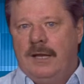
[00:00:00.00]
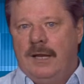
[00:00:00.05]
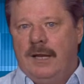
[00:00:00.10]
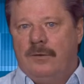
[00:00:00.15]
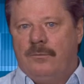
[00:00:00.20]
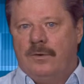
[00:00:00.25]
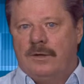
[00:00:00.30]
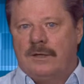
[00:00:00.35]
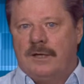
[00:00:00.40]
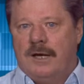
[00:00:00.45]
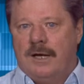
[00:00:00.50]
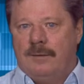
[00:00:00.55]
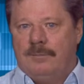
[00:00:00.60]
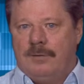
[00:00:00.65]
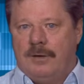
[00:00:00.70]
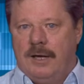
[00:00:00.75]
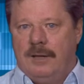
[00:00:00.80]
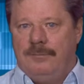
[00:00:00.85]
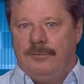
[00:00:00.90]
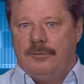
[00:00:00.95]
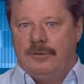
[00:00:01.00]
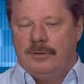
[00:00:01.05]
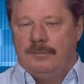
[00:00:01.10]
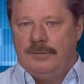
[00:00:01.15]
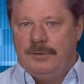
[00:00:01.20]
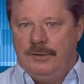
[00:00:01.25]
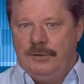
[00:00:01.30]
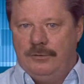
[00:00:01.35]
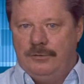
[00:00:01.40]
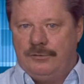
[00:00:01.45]
and what kind of pipe you're
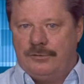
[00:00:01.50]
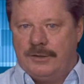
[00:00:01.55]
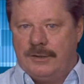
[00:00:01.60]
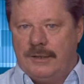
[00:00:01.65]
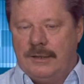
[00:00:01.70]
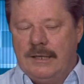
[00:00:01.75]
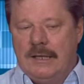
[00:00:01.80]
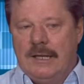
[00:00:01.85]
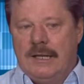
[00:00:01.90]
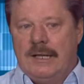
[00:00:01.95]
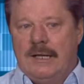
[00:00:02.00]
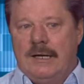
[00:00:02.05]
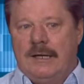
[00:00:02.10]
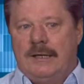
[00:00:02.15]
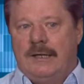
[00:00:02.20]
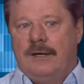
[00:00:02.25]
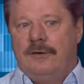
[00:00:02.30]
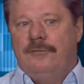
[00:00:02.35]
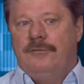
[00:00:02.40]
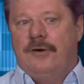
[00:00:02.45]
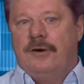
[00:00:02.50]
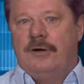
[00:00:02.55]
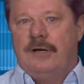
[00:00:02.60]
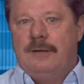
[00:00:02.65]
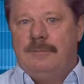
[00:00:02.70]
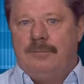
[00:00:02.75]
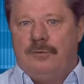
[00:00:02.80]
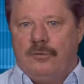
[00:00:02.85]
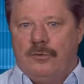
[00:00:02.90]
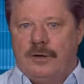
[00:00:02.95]
going to be using.
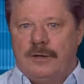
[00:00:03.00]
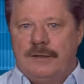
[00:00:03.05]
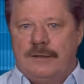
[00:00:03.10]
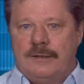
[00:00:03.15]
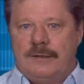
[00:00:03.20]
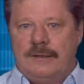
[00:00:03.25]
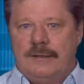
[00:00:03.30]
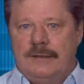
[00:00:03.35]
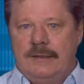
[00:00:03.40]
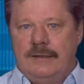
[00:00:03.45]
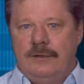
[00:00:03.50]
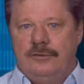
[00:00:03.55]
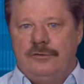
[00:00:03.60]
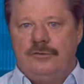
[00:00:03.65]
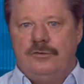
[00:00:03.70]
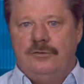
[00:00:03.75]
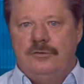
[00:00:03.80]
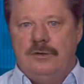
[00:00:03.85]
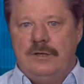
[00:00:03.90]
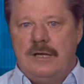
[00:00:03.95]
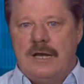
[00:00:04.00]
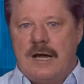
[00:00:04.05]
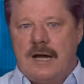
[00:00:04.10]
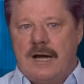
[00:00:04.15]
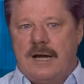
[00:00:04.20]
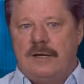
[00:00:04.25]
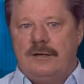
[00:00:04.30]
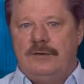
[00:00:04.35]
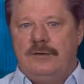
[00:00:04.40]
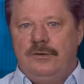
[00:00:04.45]
Very important is, do
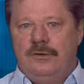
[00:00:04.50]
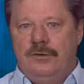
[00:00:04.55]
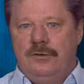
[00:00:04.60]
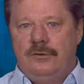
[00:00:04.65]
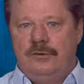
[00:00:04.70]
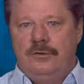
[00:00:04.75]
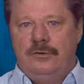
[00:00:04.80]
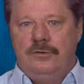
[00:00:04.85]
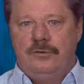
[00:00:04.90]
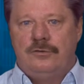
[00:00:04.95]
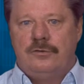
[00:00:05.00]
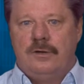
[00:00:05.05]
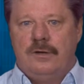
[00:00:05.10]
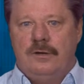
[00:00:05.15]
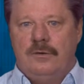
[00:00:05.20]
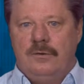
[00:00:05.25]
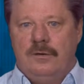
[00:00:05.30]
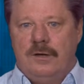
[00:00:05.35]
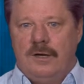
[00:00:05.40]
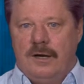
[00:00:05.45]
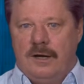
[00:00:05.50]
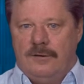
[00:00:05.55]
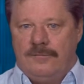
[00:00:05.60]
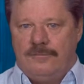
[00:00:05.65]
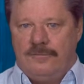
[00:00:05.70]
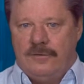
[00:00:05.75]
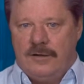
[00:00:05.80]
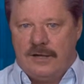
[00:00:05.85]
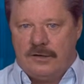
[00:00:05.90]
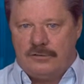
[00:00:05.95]
not use a
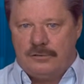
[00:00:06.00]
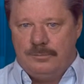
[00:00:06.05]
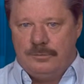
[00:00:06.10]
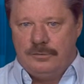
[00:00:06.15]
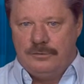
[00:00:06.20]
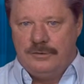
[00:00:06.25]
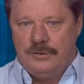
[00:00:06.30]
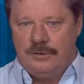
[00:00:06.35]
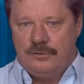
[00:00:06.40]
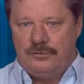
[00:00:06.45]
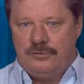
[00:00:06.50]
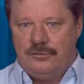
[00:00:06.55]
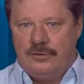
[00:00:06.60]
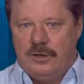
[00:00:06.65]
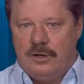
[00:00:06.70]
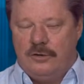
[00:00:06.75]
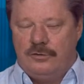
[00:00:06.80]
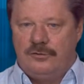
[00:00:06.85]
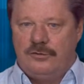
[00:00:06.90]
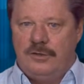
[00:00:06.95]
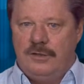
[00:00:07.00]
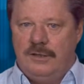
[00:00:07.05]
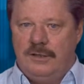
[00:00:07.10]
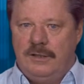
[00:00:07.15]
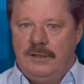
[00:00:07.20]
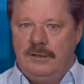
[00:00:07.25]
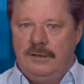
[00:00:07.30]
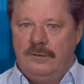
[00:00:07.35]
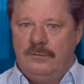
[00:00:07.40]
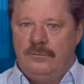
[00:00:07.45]
flexible discharge,
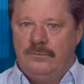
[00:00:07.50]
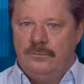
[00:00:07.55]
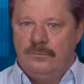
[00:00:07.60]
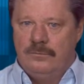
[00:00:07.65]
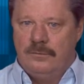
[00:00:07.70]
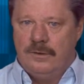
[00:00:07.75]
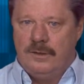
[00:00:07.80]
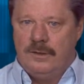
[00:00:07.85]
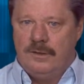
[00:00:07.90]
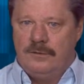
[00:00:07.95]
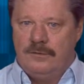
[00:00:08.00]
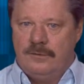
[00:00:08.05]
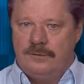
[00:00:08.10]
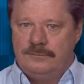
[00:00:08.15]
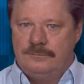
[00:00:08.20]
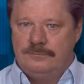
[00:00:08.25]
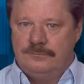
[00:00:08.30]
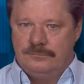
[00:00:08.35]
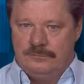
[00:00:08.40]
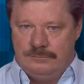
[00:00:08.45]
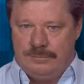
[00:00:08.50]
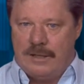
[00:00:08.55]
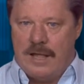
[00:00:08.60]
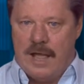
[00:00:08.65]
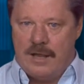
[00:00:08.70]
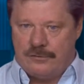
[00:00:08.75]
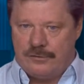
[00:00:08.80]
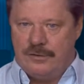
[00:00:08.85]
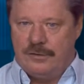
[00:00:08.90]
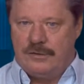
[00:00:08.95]
the
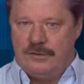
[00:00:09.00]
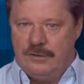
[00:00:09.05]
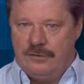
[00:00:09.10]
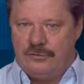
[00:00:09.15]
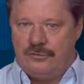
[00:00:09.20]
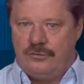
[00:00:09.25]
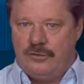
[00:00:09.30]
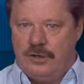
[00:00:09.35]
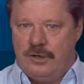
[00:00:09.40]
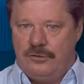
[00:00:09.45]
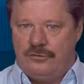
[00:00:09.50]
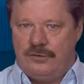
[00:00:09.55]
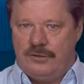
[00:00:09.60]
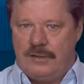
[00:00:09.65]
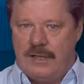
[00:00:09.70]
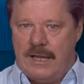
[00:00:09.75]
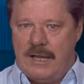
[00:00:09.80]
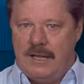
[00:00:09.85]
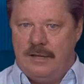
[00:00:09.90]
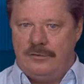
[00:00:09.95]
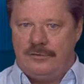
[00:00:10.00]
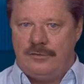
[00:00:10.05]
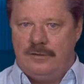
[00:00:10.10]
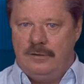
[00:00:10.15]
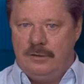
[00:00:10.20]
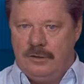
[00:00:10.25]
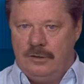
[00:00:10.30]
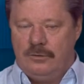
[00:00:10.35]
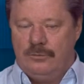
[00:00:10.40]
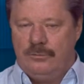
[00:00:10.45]
plastic discharge that has
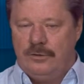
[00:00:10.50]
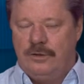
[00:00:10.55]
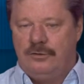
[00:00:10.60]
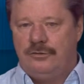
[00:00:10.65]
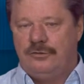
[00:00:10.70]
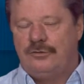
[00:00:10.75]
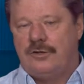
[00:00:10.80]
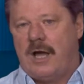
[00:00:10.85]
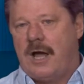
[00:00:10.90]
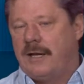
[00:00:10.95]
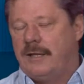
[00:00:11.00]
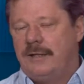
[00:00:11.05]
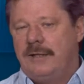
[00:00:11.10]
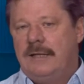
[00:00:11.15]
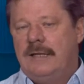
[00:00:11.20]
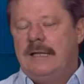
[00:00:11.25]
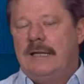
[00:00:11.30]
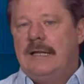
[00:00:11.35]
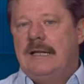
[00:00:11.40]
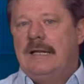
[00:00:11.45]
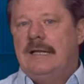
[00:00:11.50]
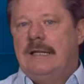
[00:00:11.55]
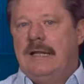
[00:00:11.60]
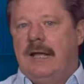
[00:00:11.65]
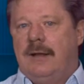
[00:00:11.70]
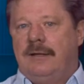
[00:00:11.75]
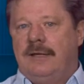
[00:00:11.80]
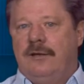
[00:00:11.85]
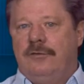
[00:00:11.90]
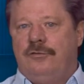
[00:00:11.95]
the little ridges on it.
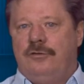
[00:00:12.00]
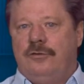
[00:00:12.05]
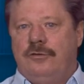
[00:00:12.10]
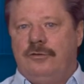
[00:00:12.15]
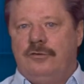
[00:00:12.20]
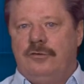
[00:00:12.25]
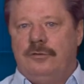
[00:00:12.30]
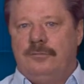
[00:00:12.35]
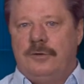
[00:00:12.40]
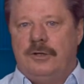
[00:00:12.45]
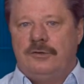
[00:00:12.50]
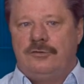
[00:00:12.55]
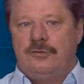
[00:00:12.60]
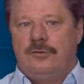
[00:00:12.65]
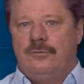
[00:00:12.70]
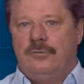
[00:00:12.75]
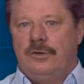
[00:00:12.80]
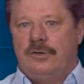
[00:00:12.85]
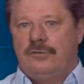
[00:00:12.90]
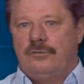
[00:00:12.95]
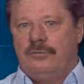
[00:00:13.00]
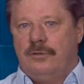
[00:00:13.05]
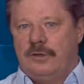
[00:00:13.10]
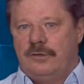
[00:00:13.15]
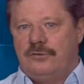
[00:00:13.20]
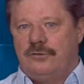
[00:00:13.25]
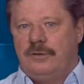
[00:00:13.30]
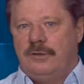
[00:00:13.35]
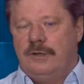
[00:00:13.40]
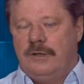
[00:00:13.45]
That gives you too much
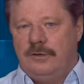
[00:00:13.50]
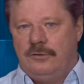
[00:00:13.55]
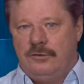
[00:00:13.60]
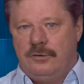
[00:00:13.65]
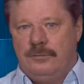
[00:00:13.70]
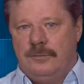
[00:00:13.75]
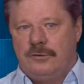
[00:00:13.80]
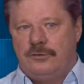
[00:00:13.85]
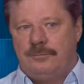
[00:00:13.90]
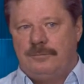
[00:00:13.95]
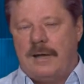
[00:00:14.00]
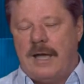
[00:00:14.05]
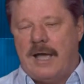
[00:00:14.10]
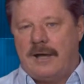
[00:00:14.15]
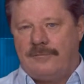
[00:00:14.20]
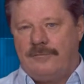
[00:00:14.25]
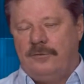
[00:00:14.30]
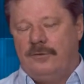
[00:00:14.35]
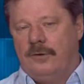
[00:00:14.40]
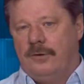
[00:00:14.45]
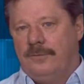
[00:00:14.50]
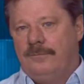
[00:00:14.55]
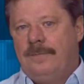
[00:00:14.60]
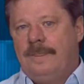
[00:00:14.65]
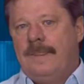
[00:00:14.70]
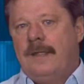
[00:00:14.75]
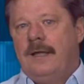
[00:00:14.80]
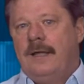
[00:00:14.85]
restriction and too much backflow.